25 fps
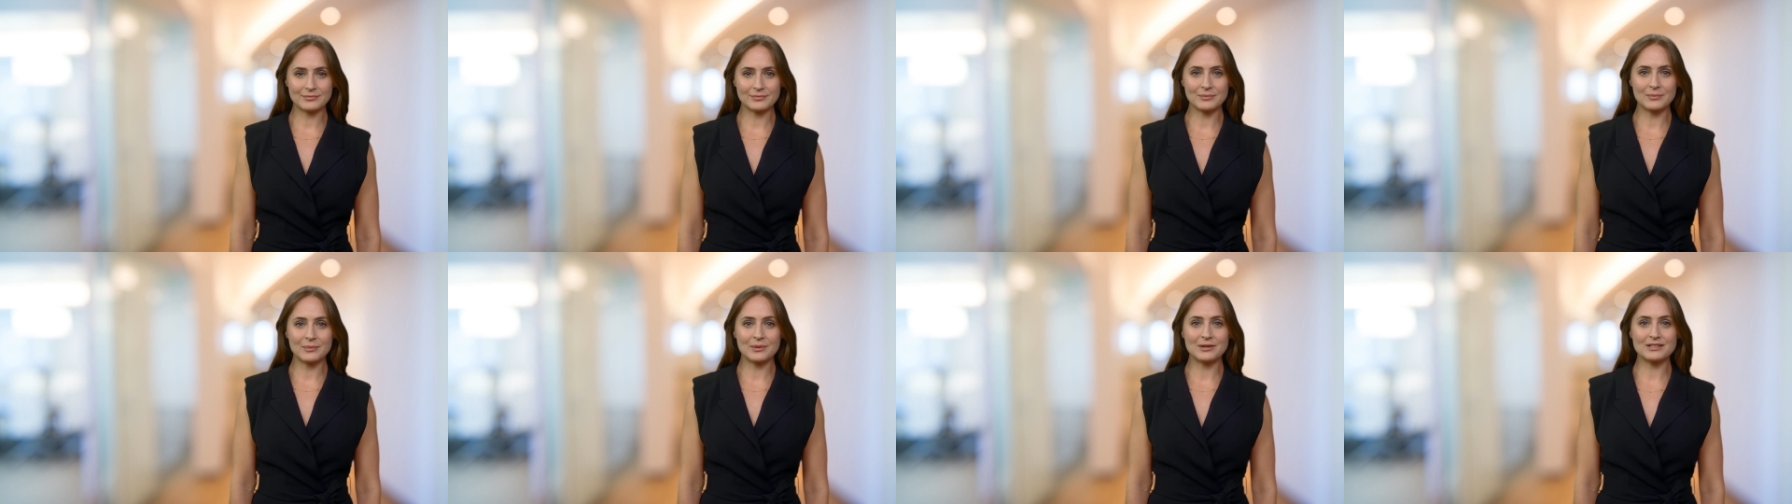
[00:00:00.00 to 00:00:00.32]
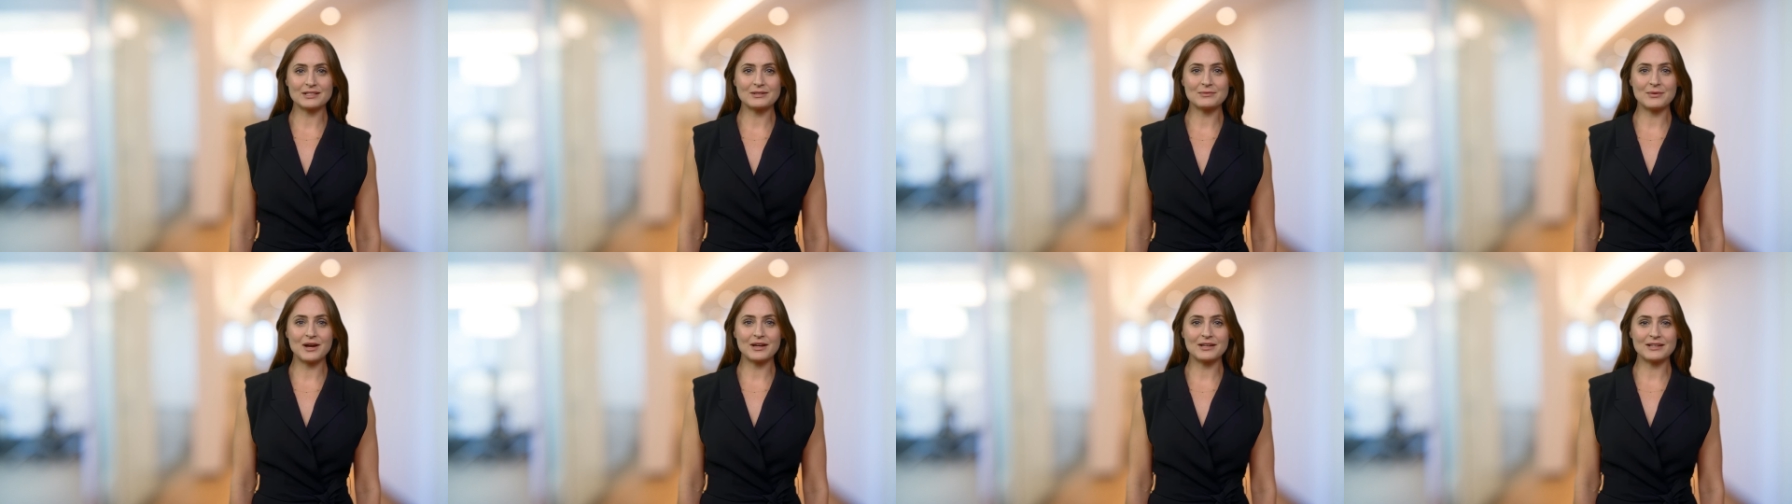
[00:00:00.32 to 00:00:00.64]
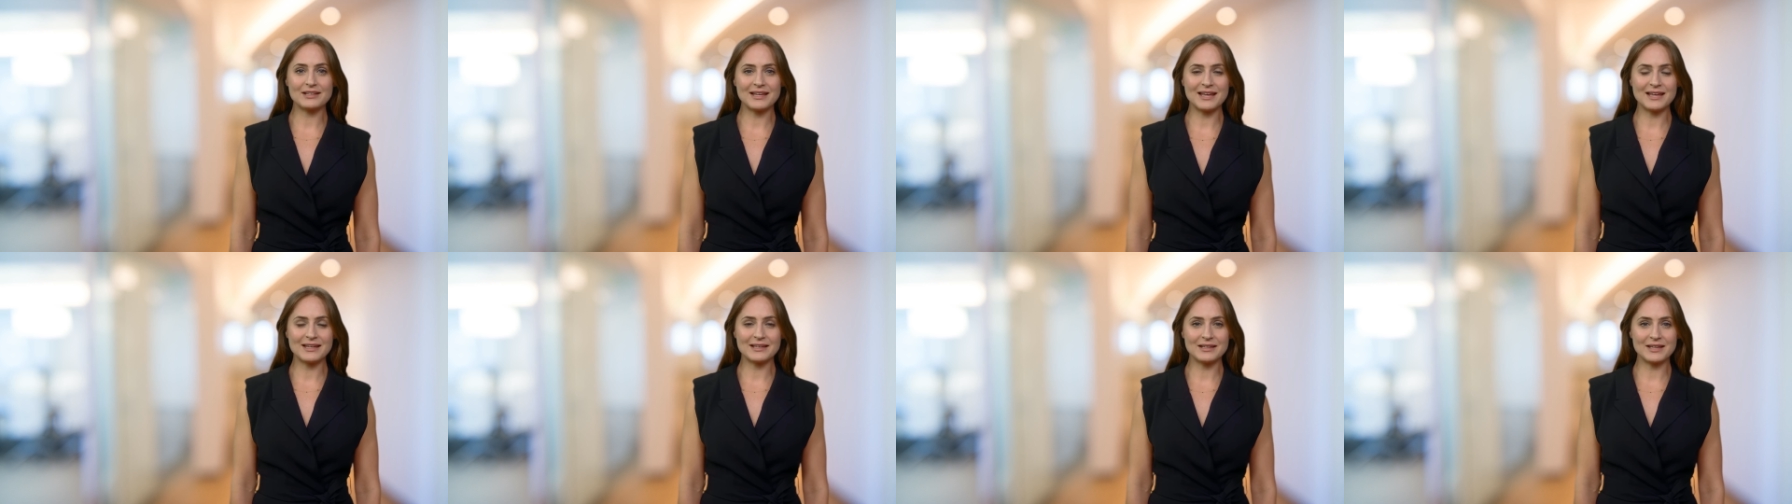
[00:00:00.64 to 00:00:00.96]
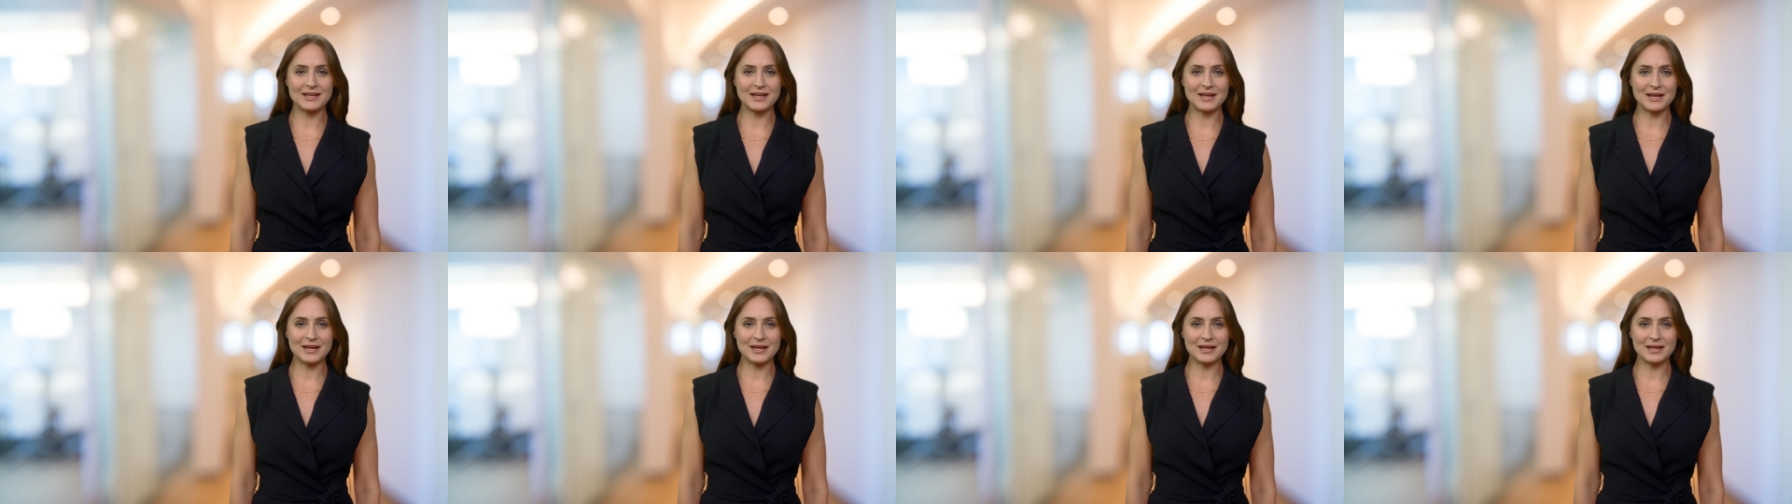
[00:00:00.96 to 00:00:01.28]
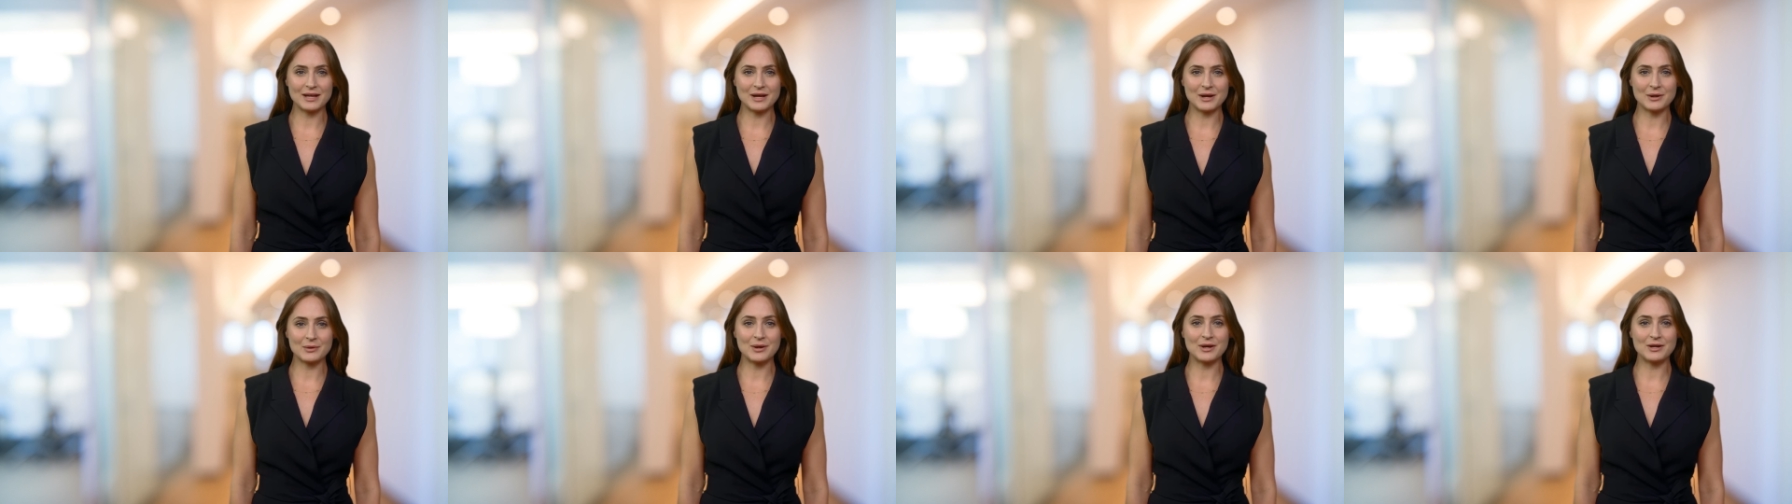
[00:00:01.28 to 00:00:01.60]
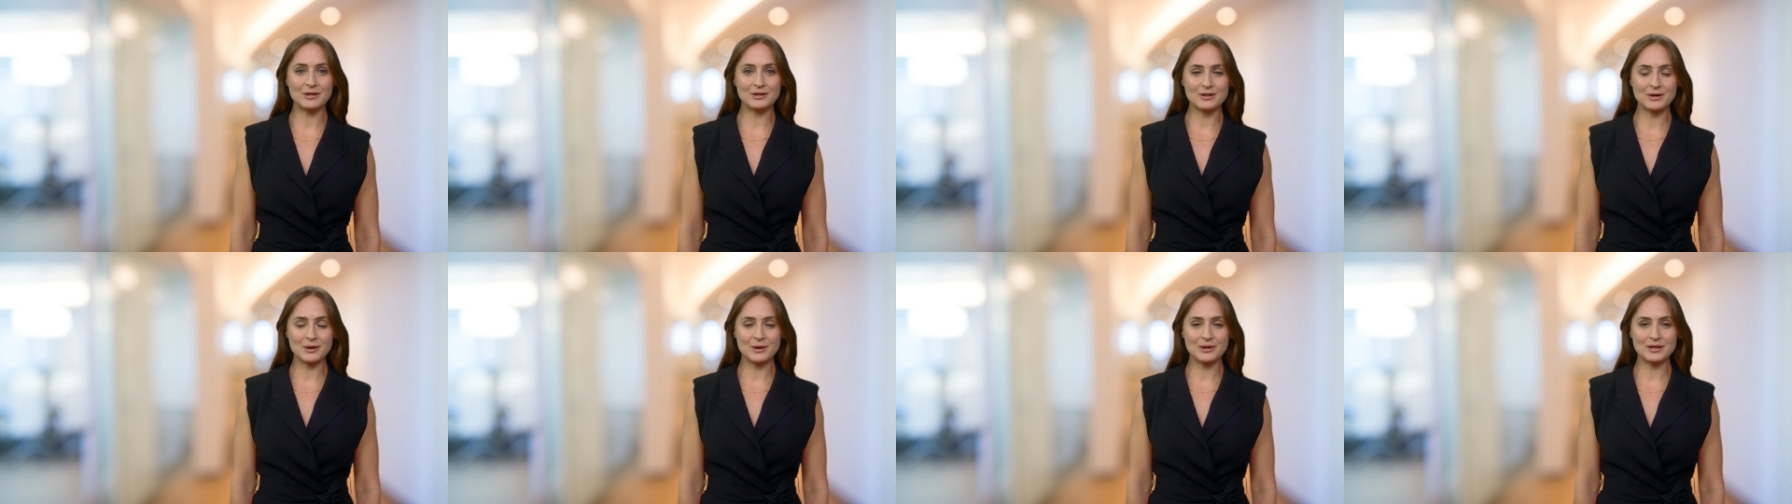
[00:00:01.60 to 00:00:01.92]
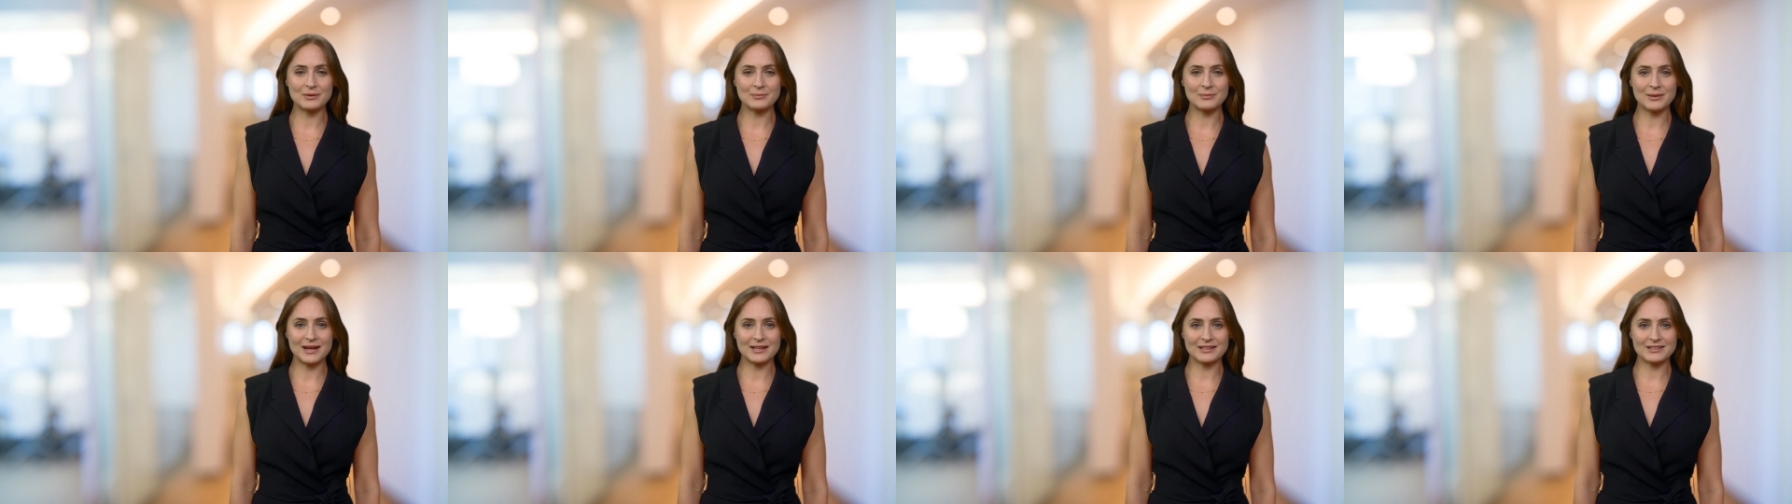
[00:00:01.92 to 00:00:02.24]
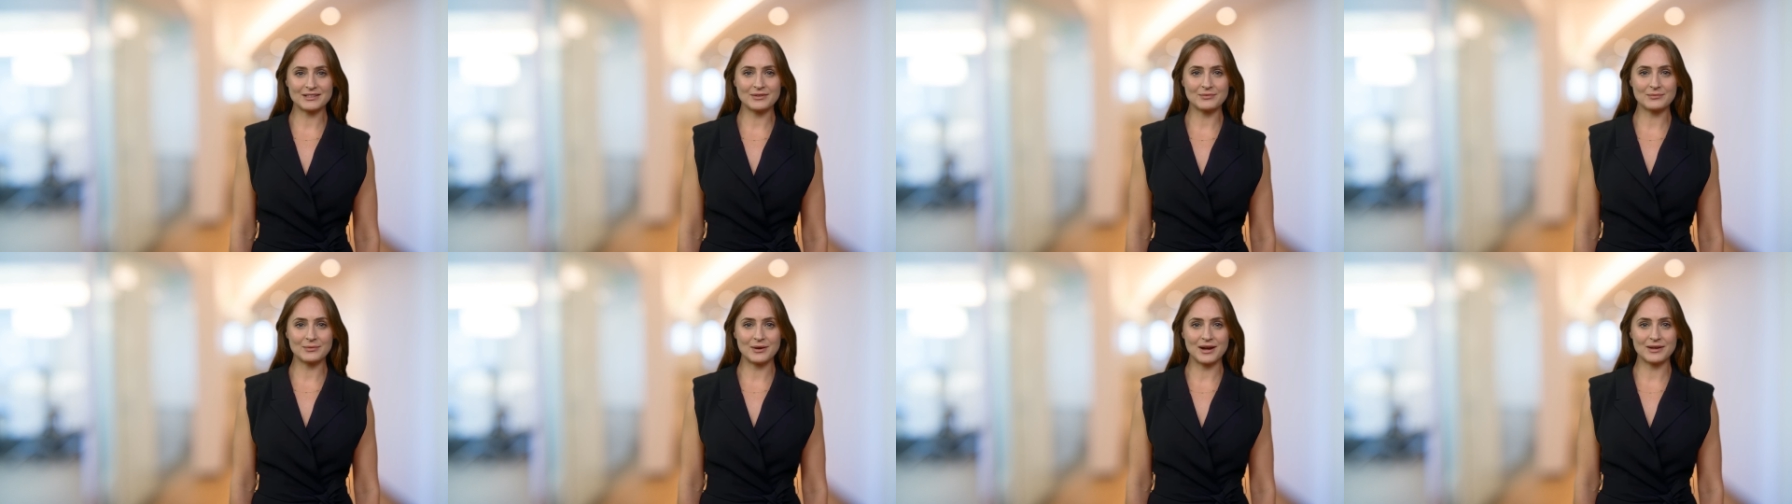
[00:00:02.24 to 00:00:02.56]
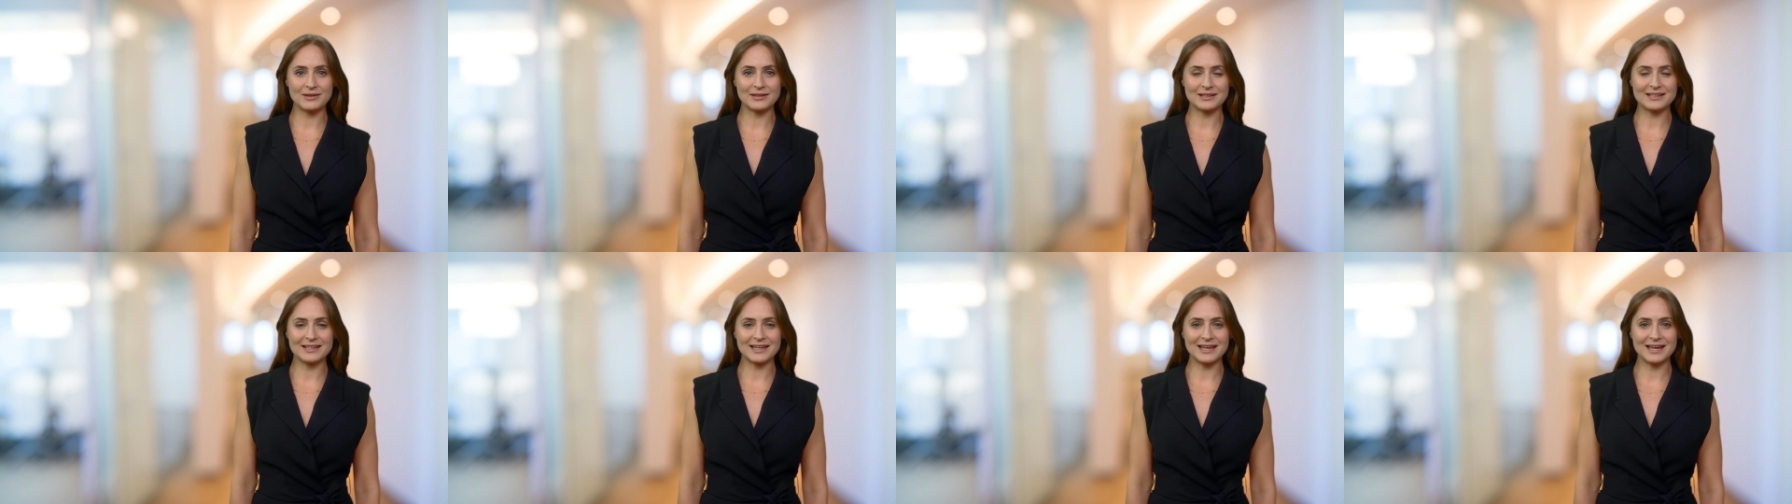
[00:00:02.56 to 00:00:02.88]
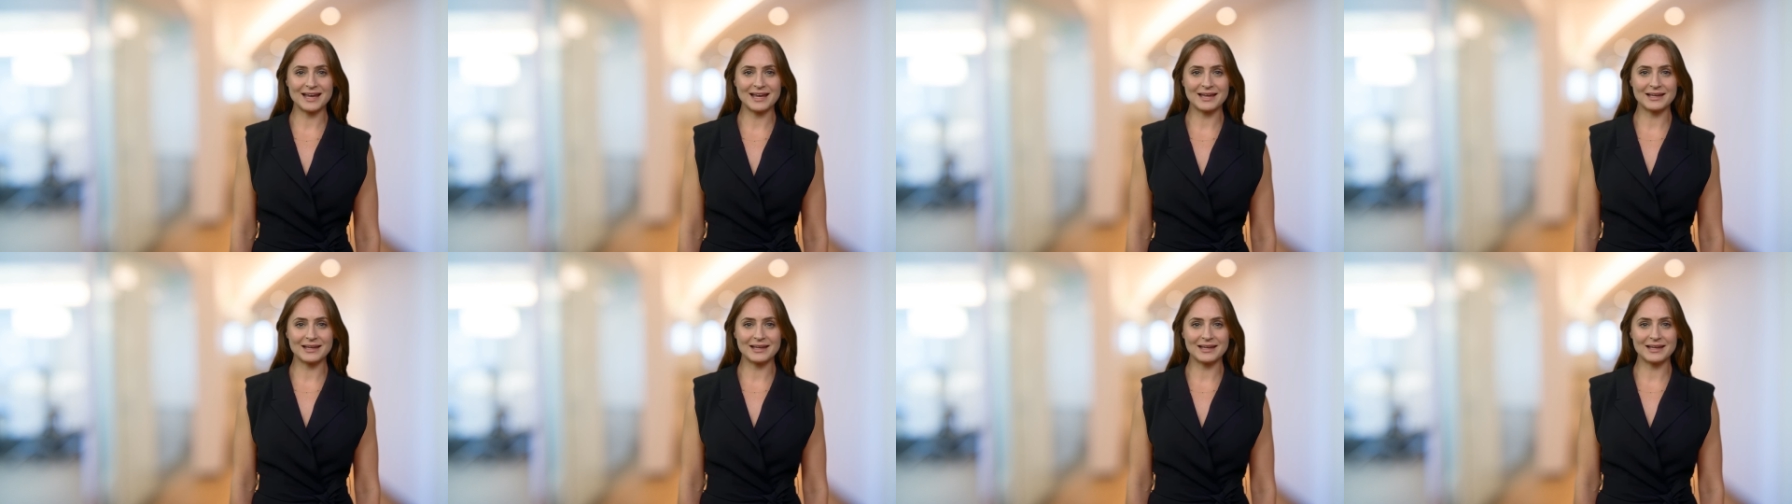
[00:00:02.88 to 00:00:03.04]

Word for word: With Smart Tint, you can enjoy the best of privacy